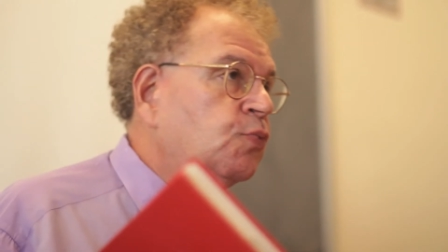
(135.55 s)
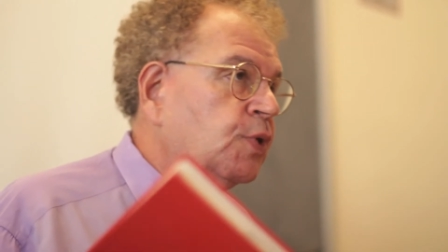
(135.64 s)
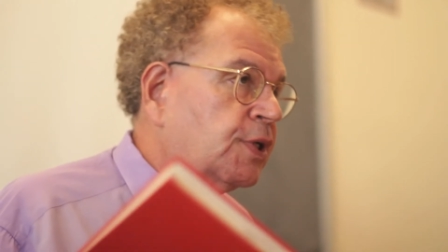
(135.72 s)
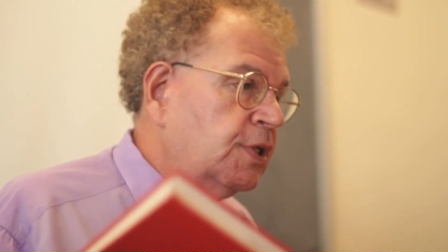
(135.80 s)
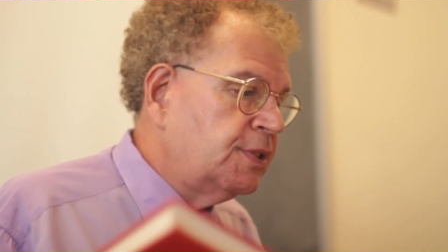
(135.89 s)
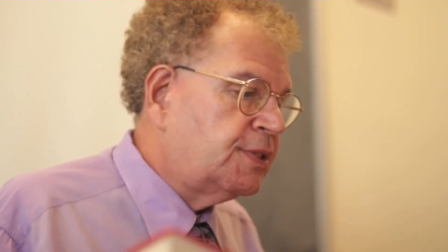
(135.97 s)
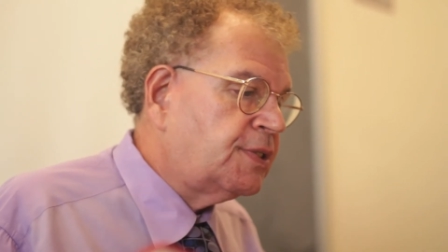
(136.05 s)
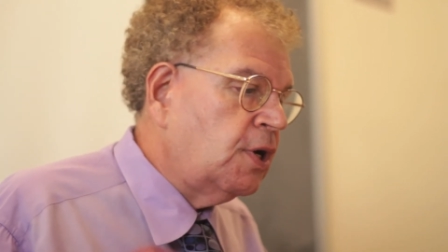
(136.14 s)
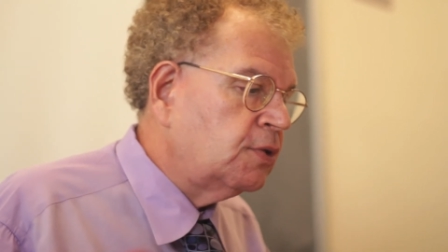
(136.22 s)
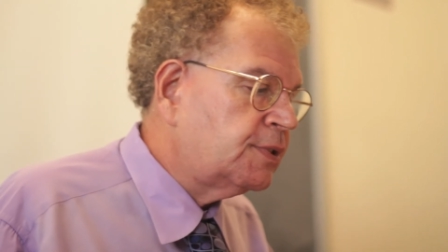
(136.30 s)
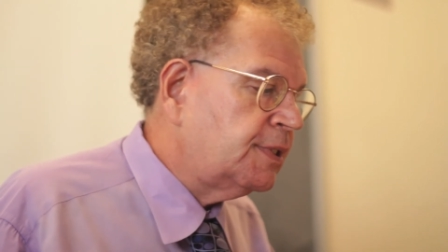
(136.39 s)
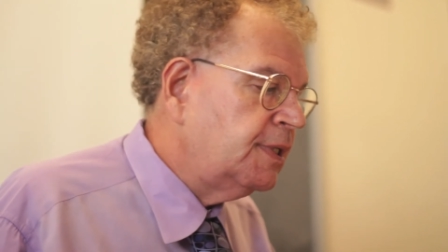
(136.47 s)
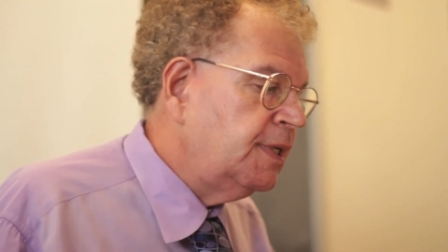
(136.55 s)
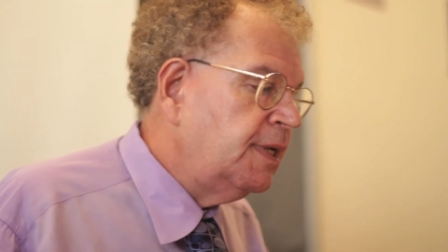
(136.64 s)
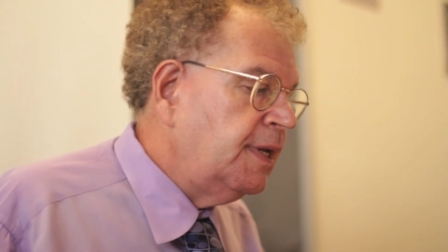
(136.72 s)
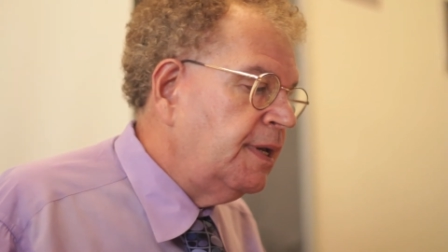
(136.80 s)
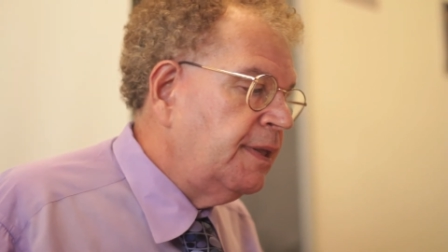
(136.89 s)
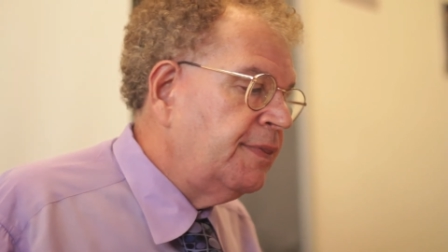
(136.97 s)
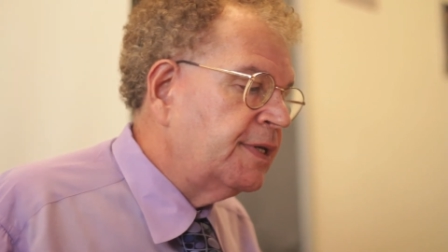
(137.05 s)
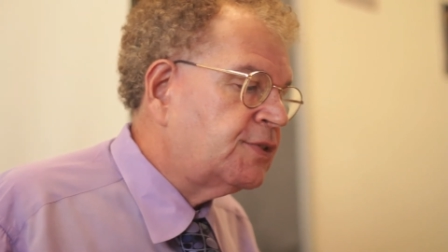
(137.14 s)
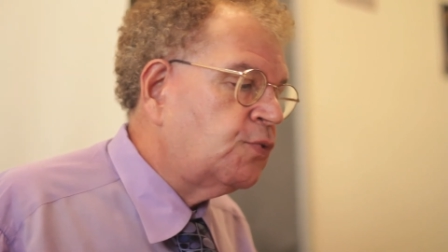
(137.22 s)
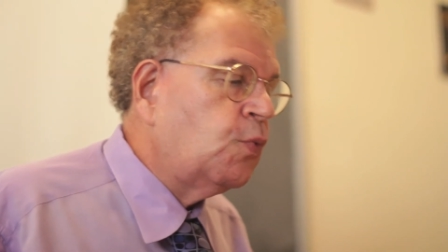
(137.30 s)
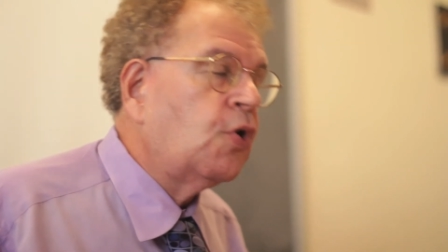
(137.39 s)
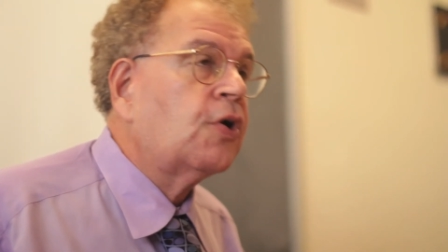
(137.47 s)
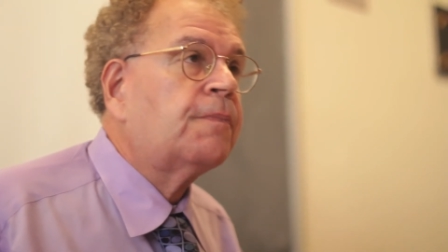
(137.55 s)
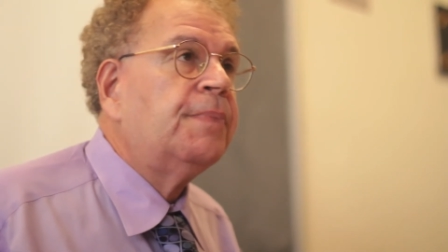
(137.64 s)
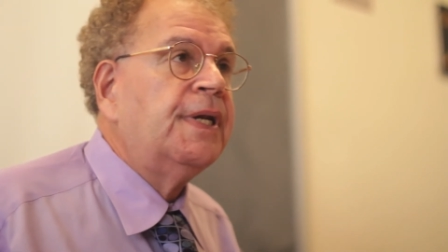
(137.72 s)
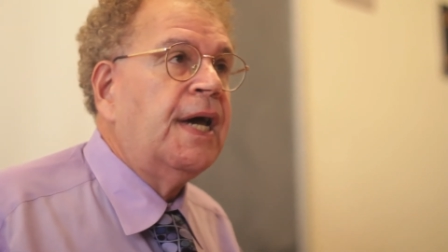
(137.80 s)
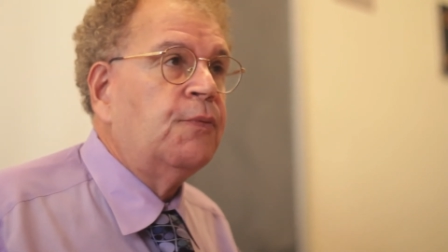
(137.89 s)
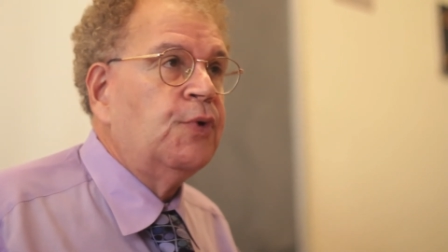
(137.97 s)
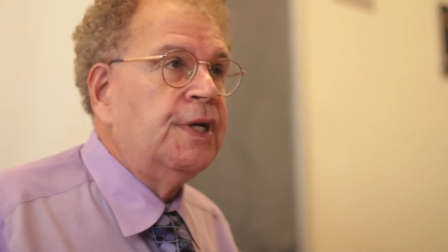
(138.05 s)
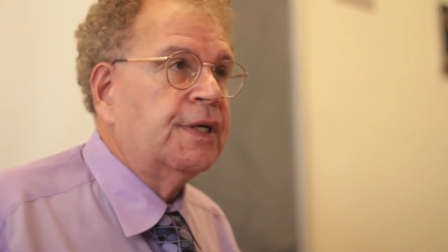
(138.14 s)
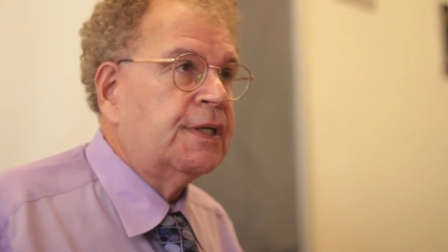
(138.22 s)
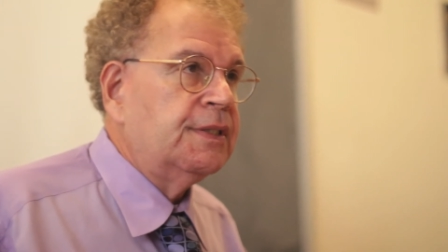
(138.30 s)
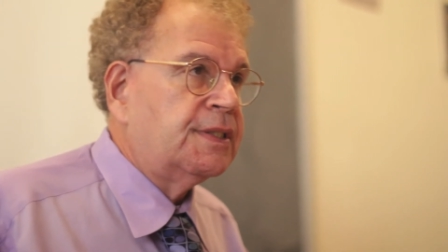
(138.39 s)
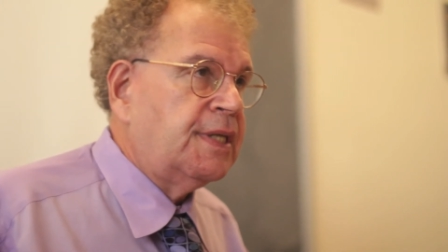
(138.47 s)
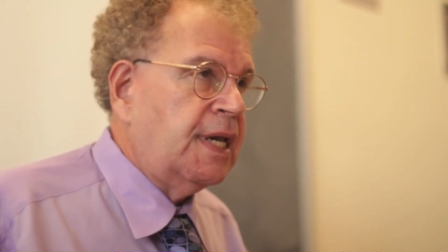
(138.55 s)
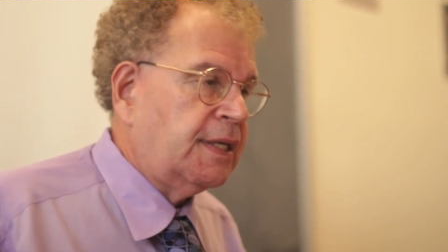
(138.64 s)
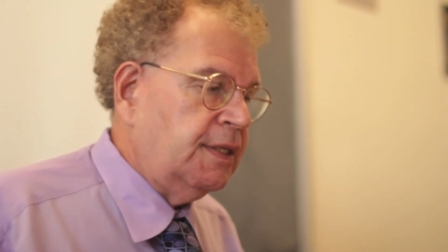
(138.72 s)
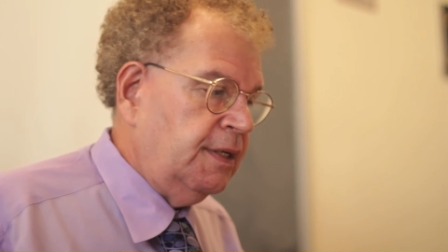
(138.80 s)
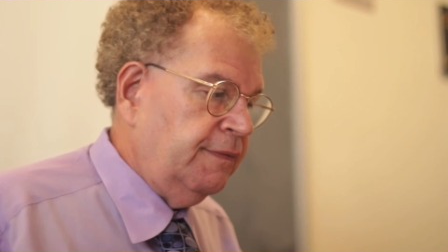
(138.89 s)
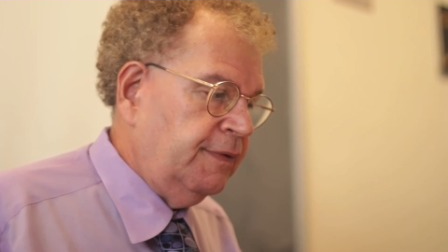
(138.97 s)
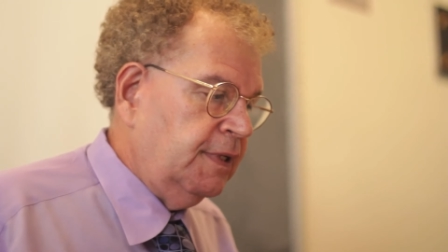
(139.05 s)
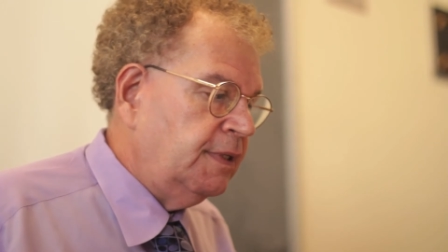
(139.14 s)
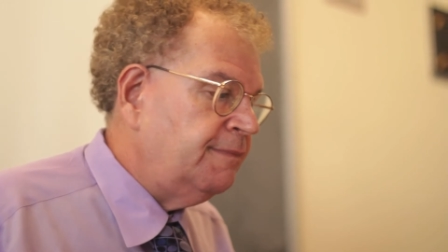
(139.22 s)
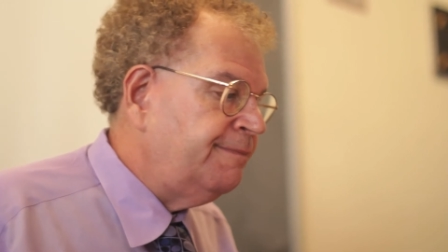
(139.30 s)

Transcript: would consult this work but not read it consecutively.